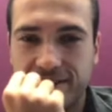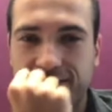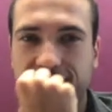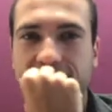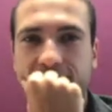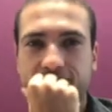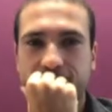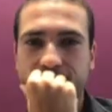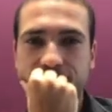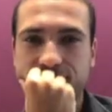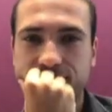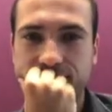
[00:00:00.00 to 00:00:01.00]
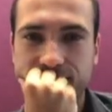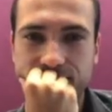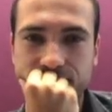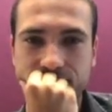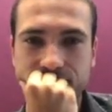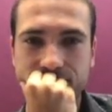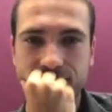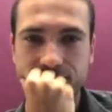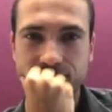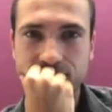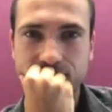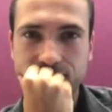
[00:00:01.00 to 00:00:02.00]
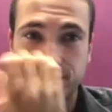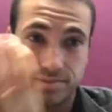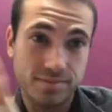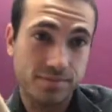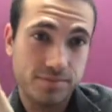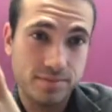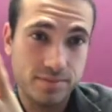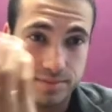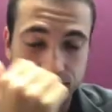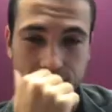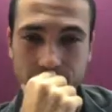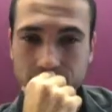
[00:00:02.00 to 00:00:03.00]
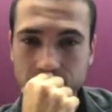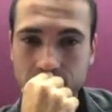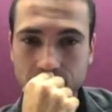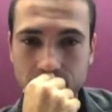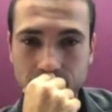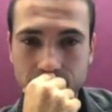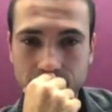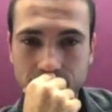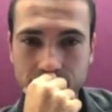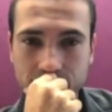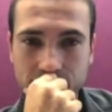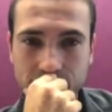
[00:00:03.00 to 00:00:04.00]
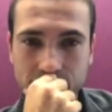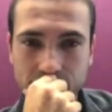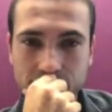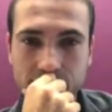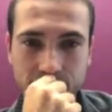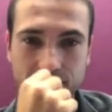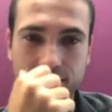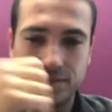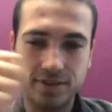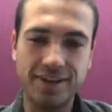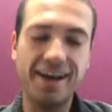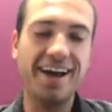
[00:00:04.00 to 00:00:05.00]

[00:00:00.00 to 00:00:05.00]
No words are spoken by the person on screen.